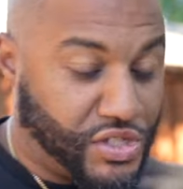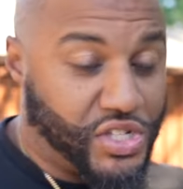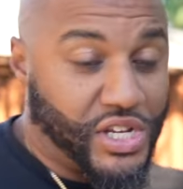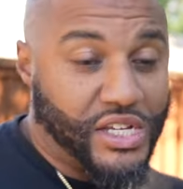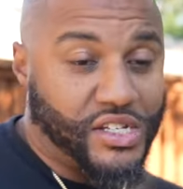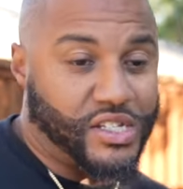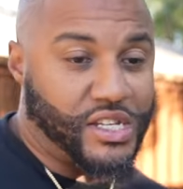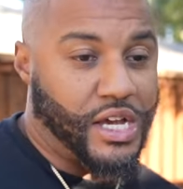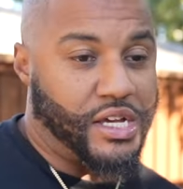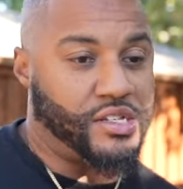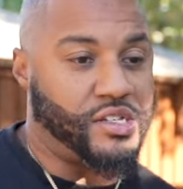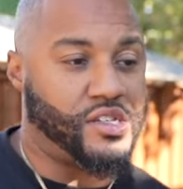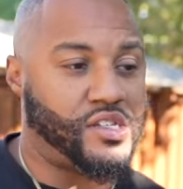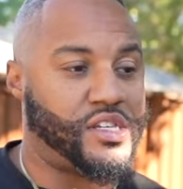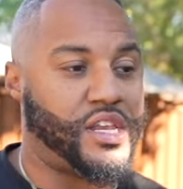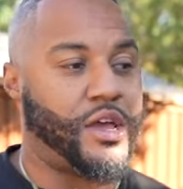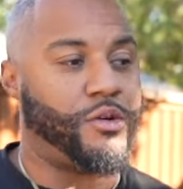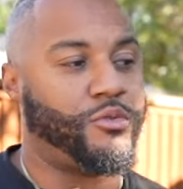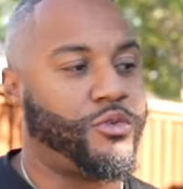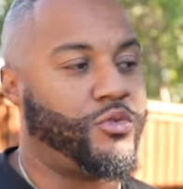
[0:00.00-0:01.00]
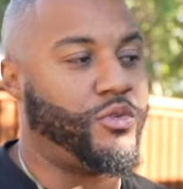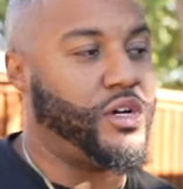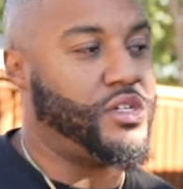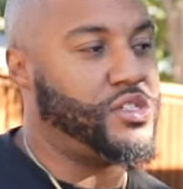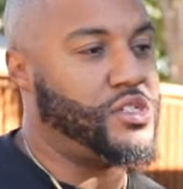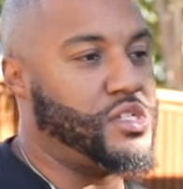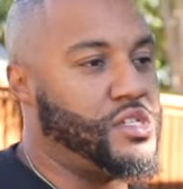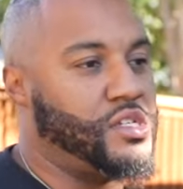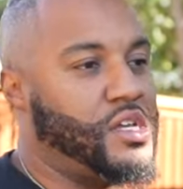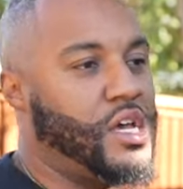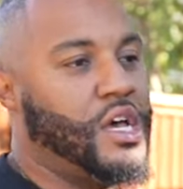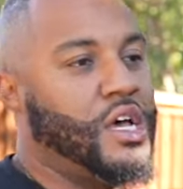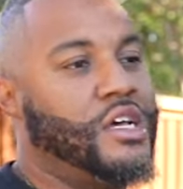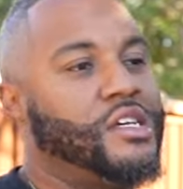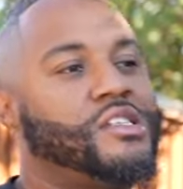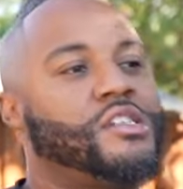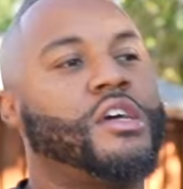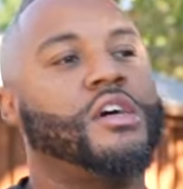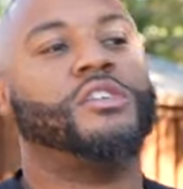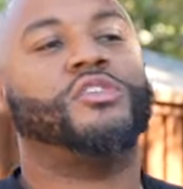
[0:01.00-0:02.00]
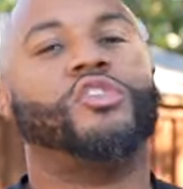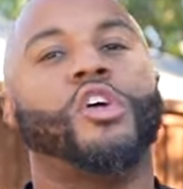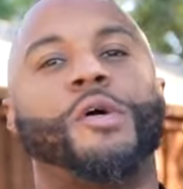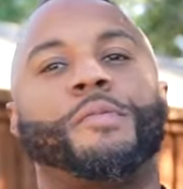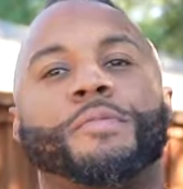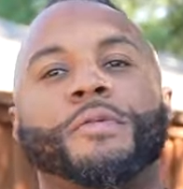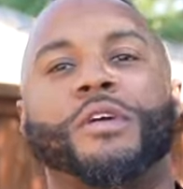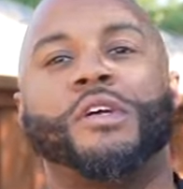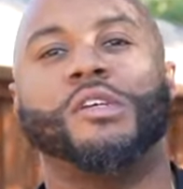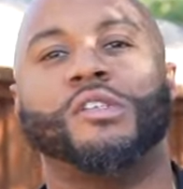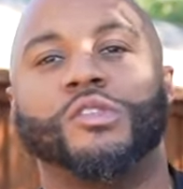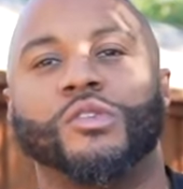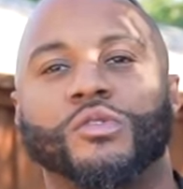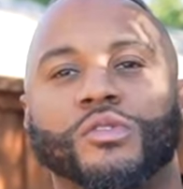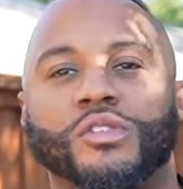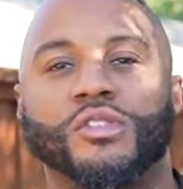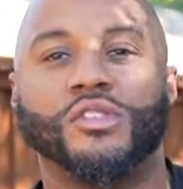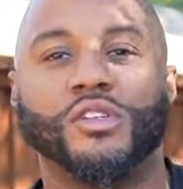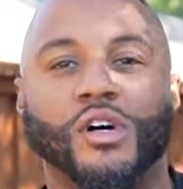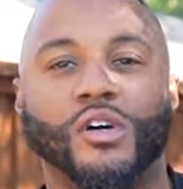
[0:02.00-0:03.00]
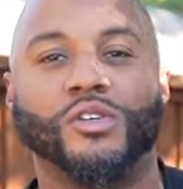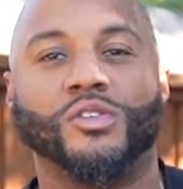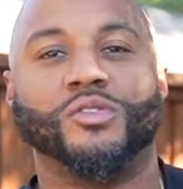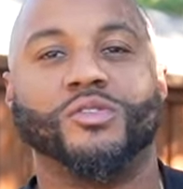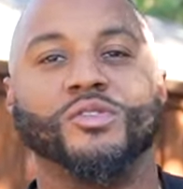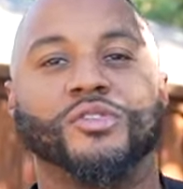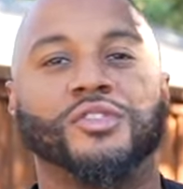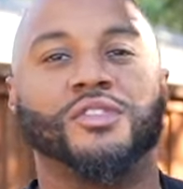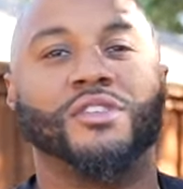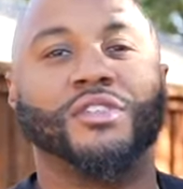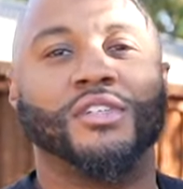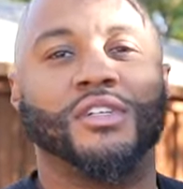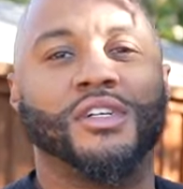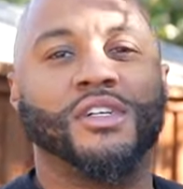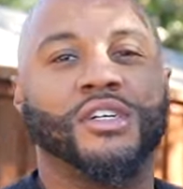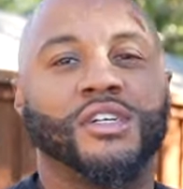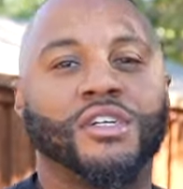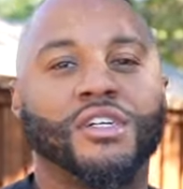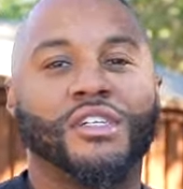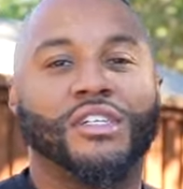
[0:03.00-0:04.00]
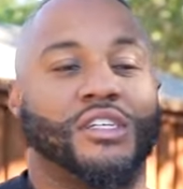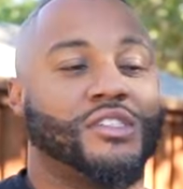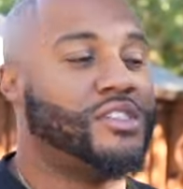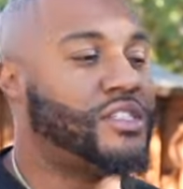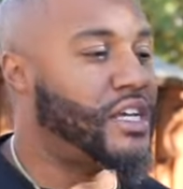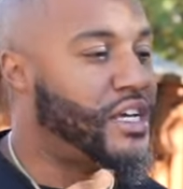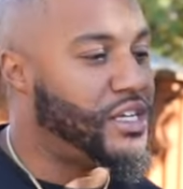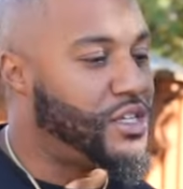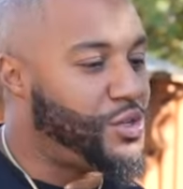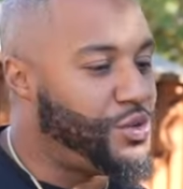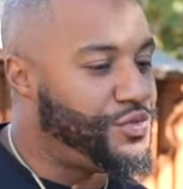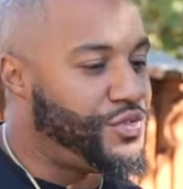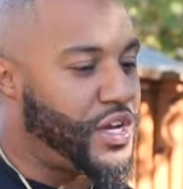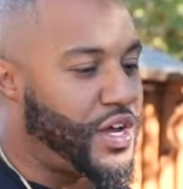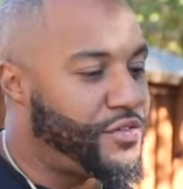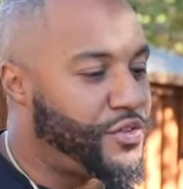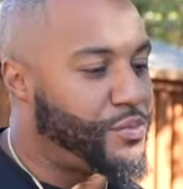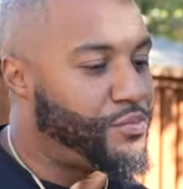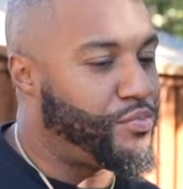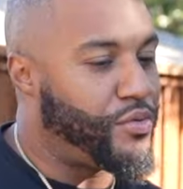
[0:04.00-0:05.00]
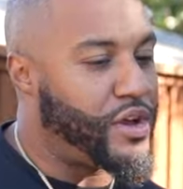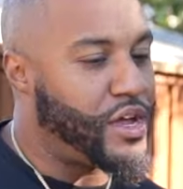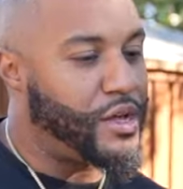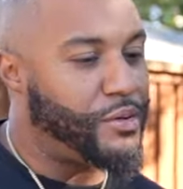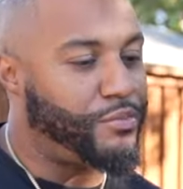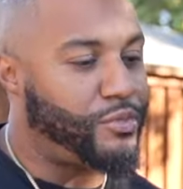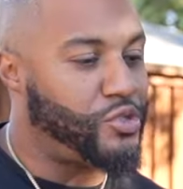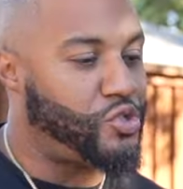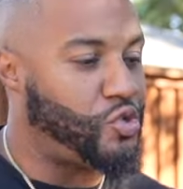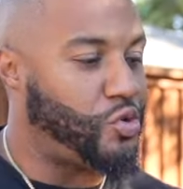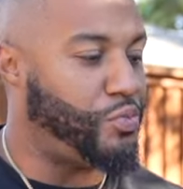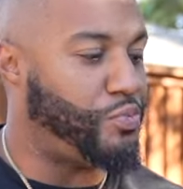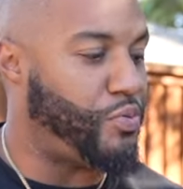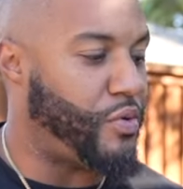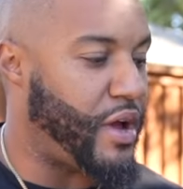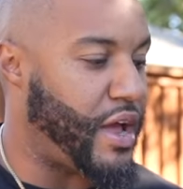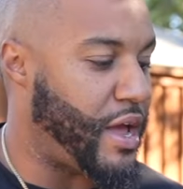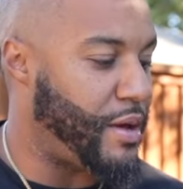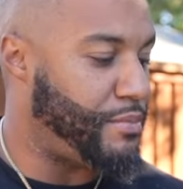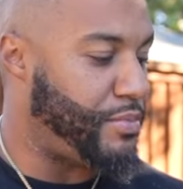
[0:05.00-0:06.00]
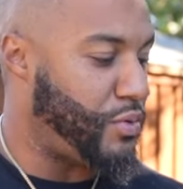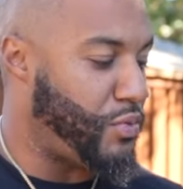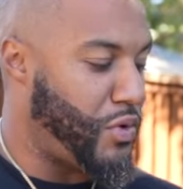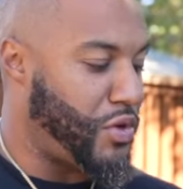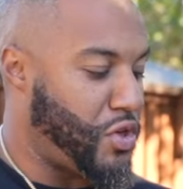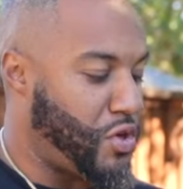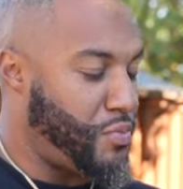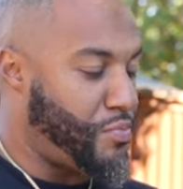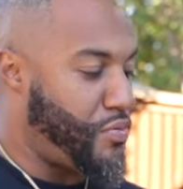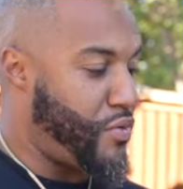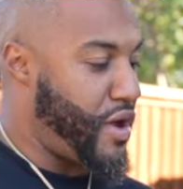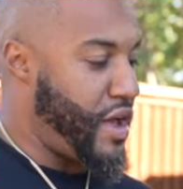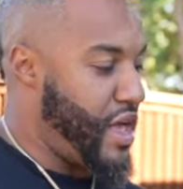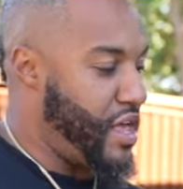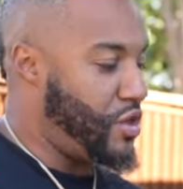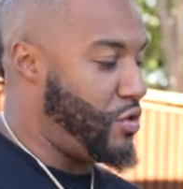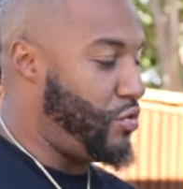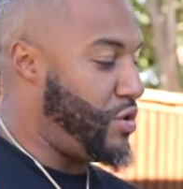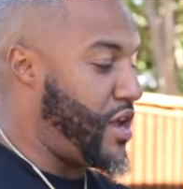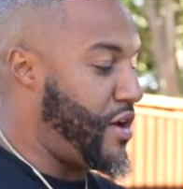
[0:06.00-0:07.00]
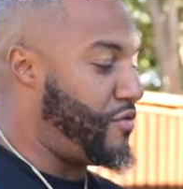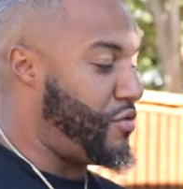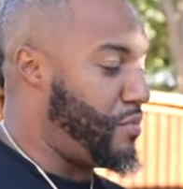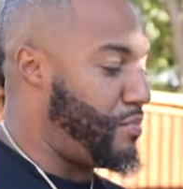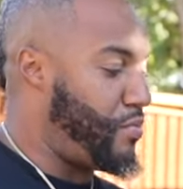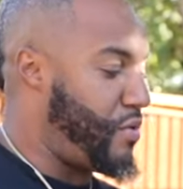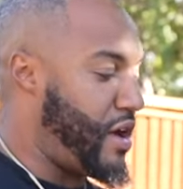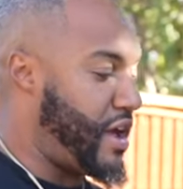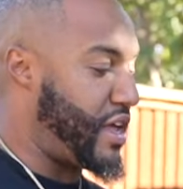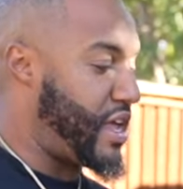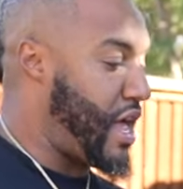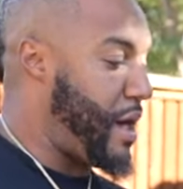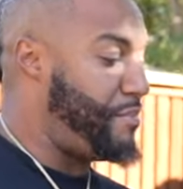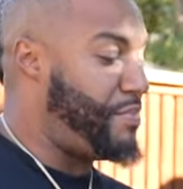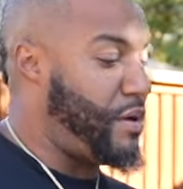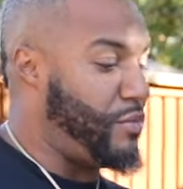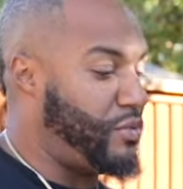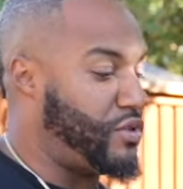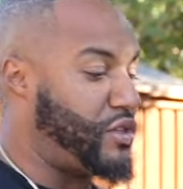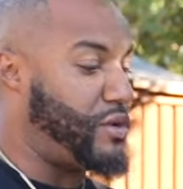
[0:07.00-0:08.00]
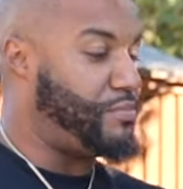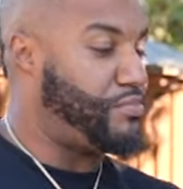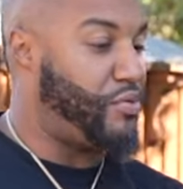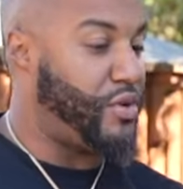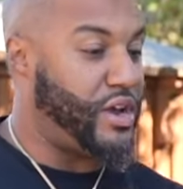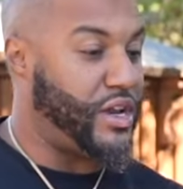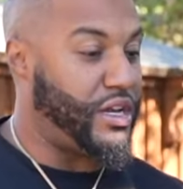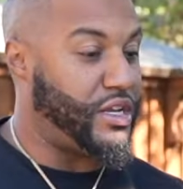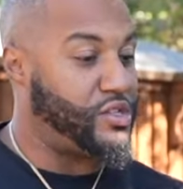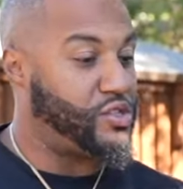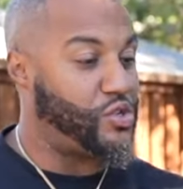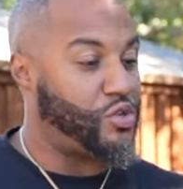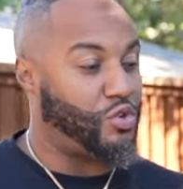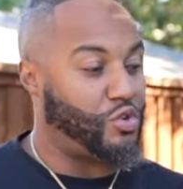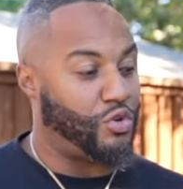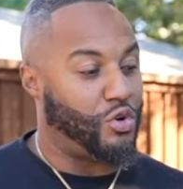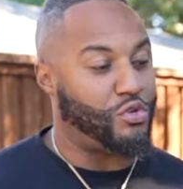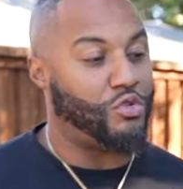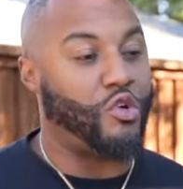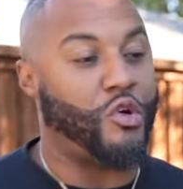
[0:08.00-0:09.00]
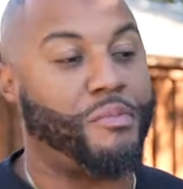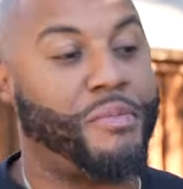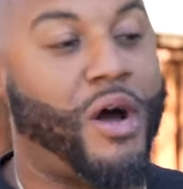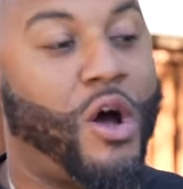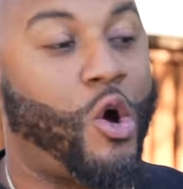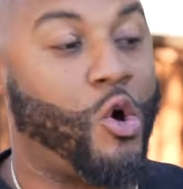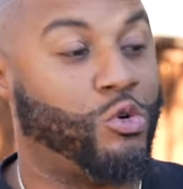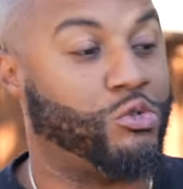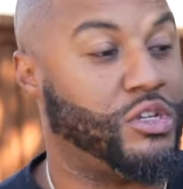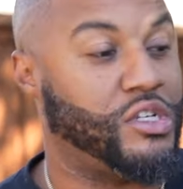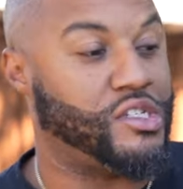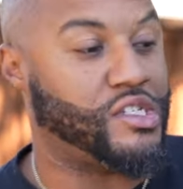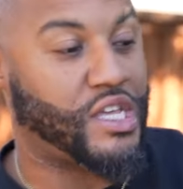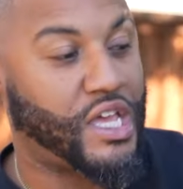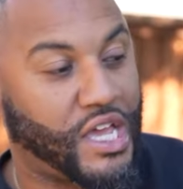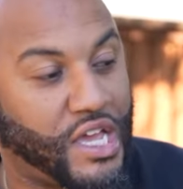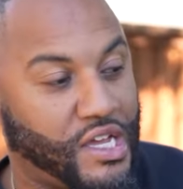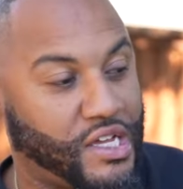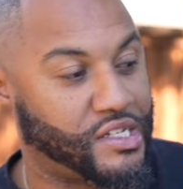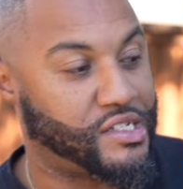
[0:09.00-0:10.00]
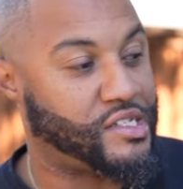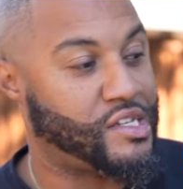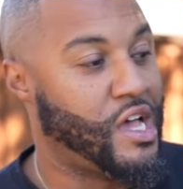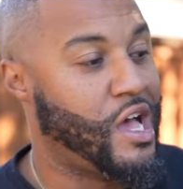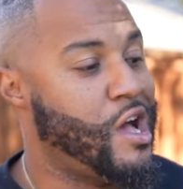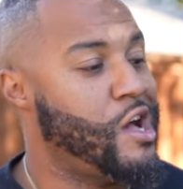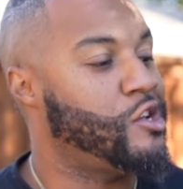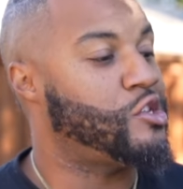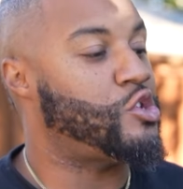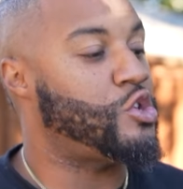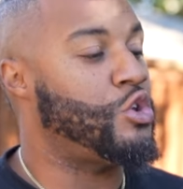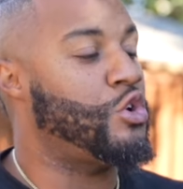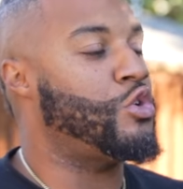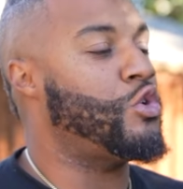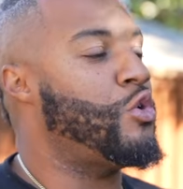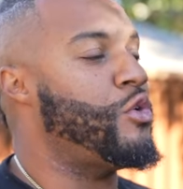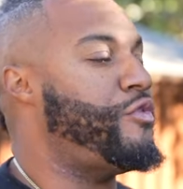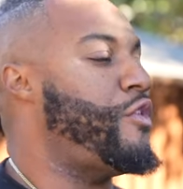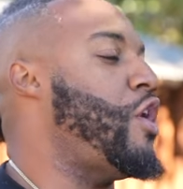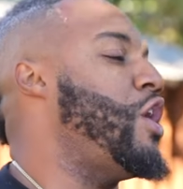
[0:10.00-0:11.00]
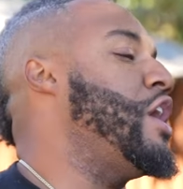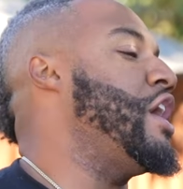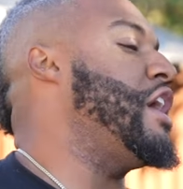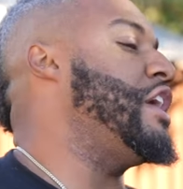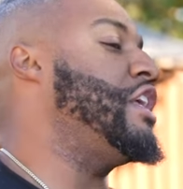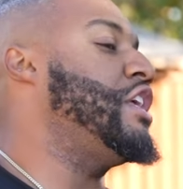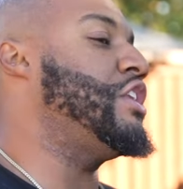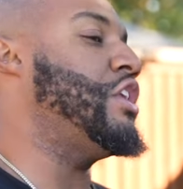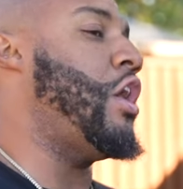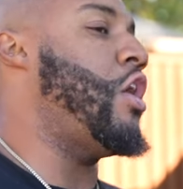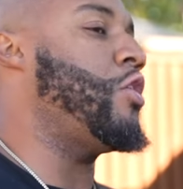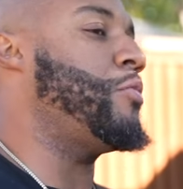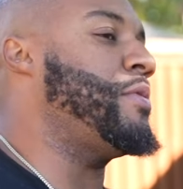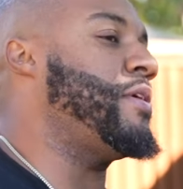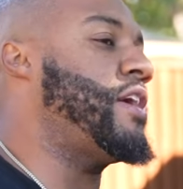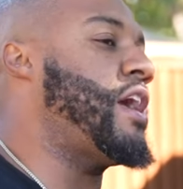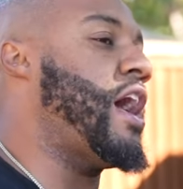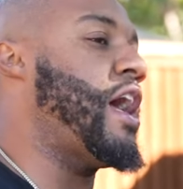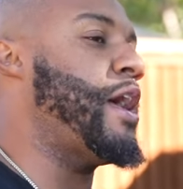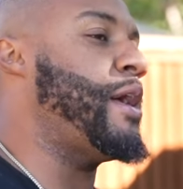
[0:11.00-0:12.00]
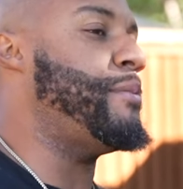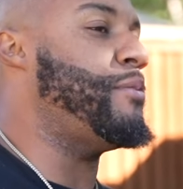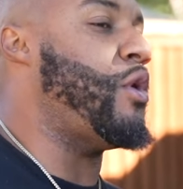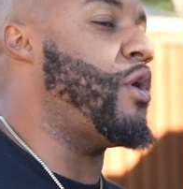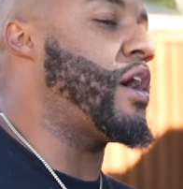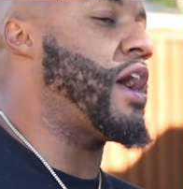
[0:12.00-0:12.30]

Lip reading: chastising Stan with questions. See how sharp he is on his toes. Stan, you've never bred, but you bred. But when you bred, you never kept up with the breeding. So you don't know about Oakley's kids. So you don't know if any dog became or